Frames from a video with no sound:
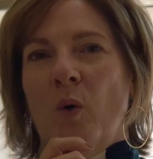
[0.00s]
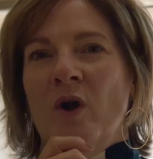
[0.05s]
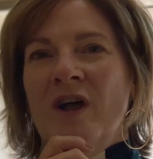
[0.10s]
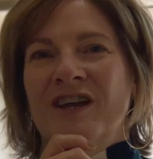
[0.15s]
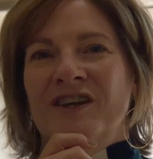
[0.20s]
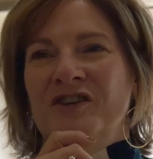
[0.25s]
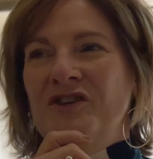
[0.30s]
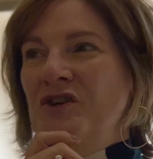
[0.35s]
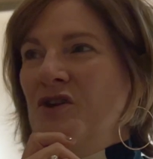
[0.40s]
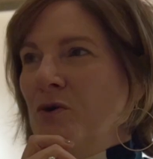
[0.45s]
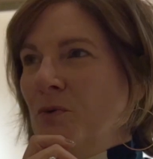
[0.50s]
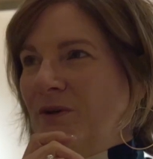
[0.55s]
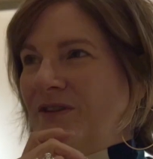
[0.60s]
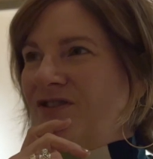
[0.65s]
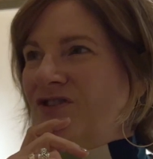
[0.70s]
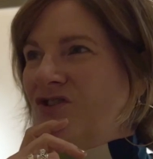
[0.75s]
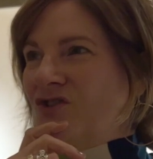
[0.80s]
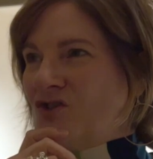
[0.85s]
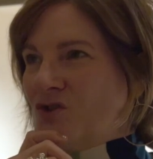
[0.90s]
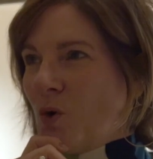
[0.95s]

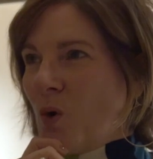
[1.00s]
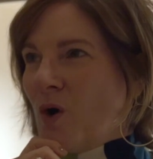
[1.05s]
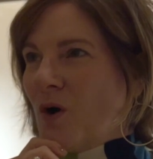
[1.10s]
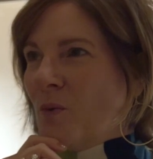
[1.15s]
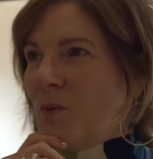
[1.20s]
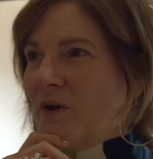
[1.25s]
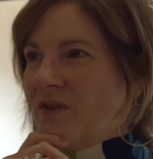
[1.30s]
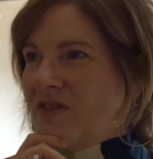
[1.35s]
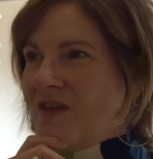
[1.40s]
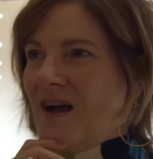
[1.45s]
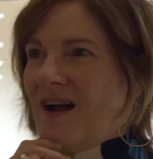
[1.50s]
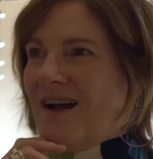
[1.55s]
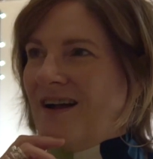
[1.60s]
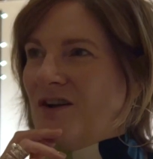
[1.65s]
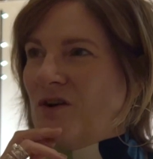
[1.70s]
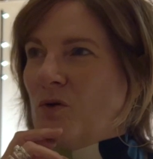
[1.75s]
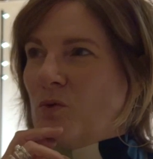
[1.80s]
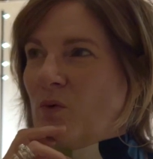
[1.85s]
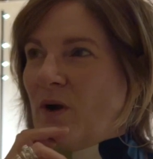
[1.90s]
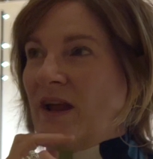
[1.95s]
newest store with a
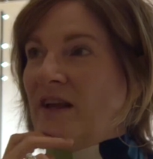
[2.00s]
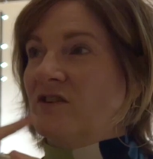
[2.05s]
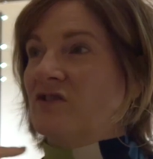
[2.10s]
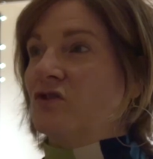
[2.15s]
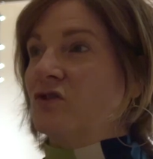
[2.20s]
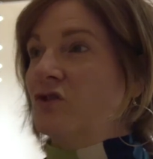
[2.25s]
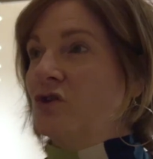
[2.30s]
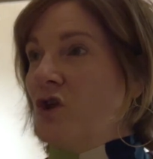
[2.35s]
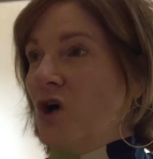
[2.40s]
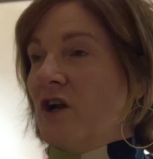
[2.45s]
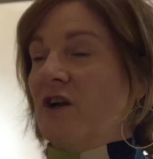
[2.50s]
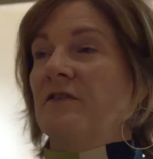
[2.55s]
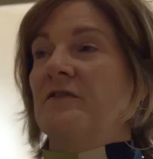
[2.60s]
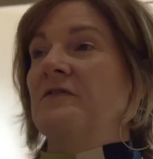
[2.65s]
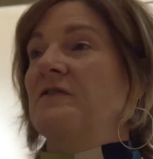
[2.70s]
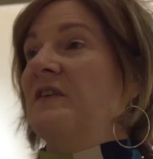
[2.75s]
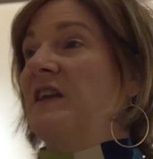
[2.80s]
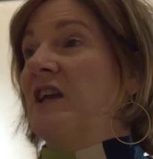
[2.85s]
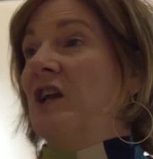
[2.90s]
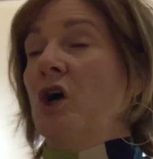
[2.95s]
great look,
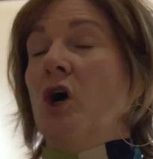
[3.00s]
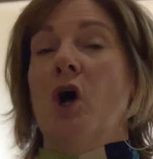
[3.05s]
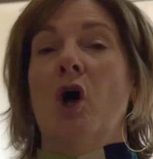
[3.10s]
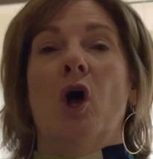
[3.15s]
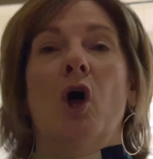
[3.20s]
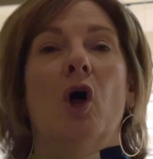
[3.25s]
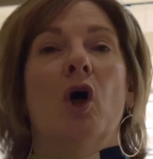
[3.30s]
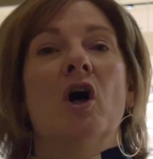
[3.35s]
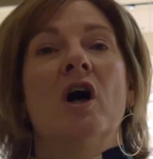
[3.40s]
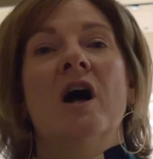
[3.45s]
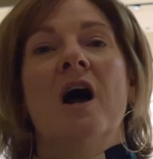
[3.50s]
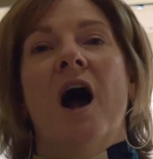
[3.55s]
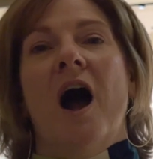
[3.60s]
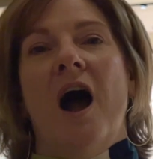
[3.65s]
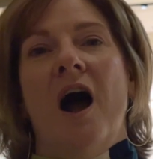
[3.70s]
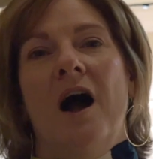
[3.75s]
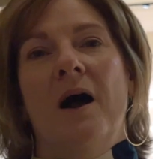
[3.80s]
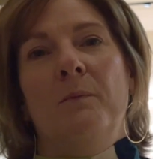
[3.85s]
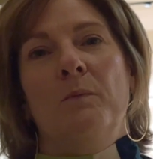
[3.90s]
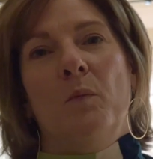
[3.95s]
feel,
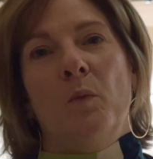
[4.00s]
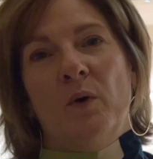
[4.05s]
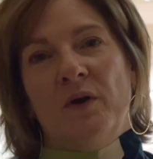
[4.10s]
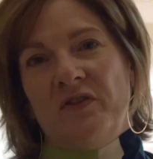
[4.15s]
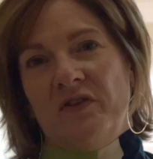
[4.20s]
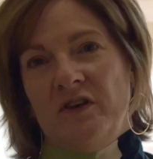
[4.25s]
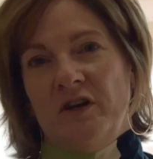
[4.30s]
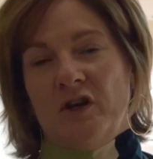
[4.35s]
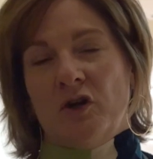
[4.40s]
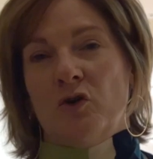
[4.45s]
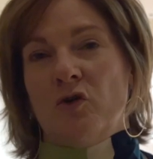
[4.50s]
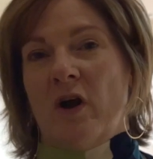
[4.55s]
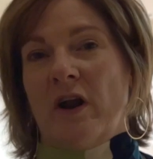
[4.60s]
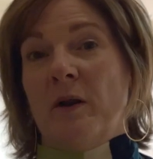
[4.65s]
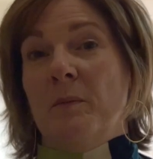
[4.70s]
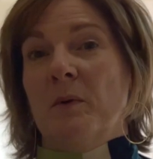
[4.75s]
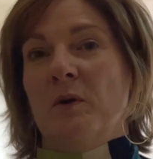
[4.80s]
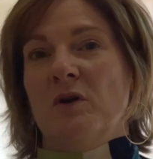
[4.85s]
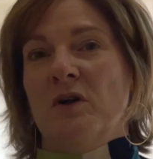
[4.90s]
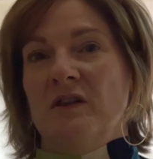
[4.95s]
with an
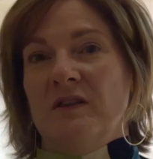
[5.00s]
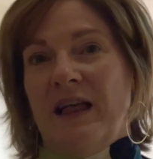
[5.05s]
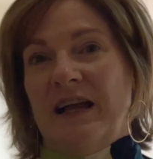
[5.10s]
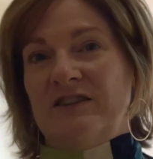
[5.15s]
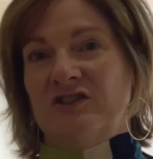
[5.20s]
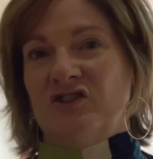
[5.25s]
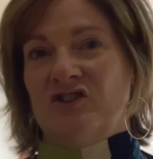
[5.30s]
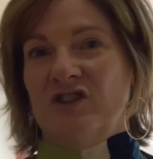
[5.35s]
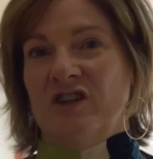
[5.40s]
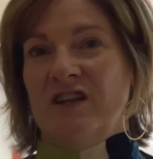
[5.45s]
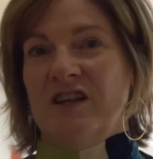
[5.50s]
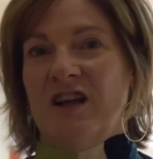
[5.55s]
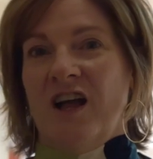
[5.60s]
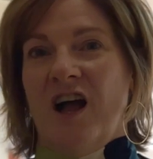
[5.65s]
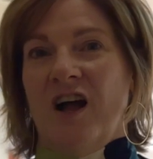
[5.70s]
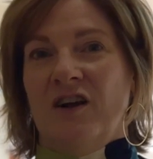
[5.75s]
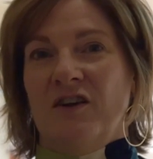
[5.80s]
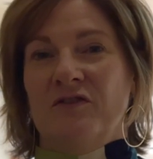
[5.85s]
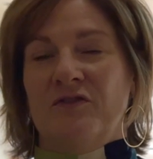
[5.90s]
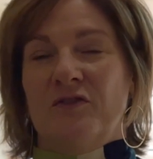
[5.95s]
incredible collection
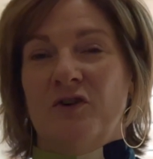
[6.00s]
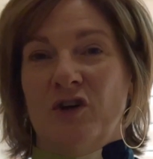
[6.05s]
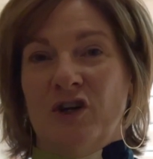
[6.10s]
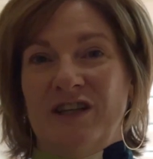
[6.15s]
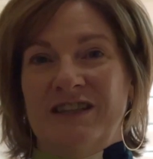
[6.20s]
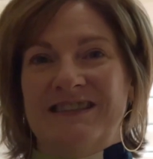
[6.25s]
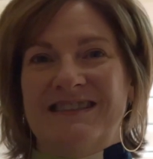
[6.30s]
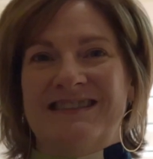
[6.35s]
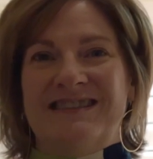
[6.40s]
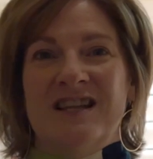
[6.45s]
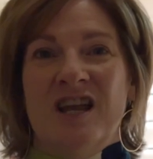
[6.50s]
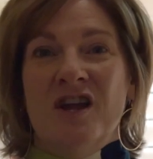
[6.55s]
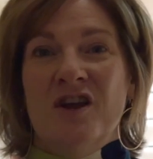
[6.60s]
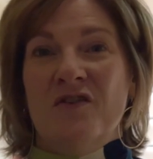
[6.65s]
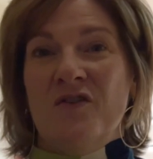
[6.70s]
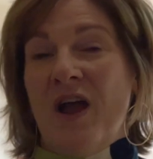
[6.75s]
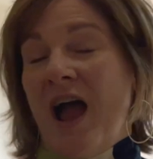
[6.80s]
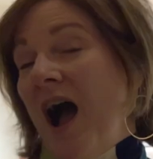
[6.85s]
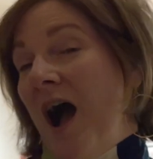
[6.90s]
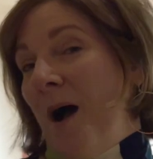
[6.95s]
of goods
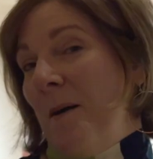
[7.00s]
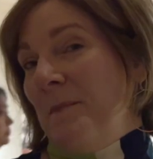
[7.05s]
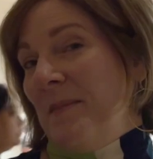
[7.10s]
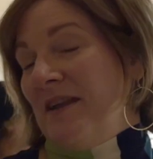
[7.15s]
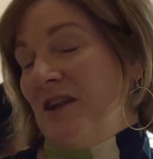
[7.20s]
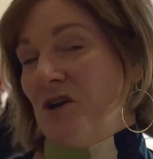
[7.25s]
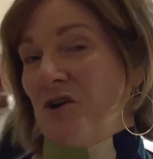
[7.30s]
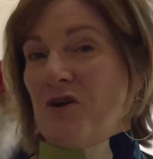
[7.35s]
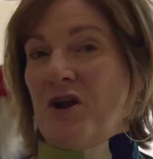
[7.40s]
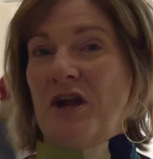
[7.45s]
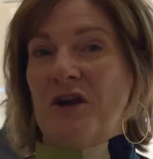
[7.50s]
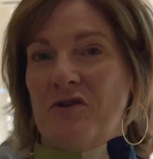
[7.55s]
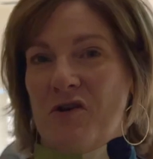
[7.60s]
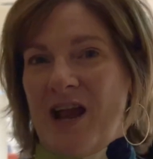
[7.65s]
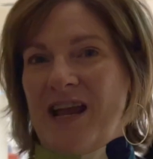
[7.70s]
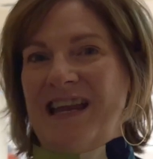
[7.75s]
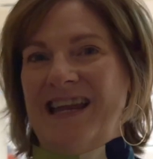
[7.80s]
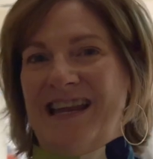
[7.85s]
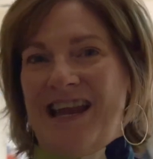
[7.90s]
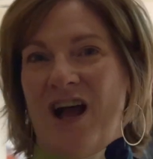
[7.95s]
here at
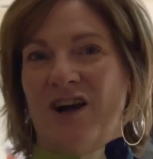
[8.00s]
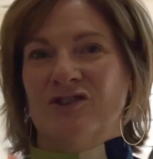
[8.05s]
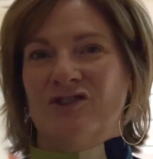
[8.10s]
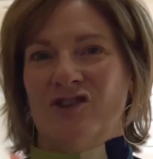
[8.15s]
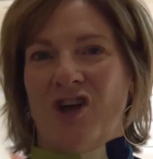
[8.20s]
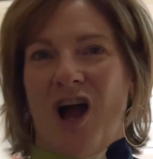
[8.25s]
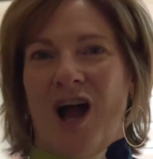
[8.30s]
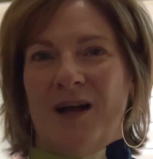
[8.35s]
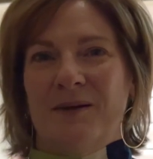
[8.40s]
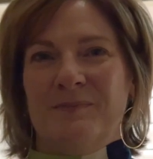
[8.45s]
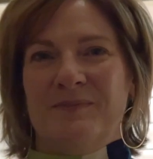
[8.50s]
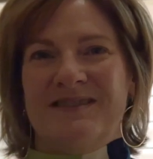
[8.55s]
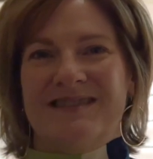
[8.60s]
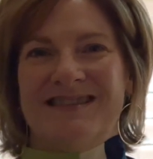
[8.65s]
Grand Canal Shops.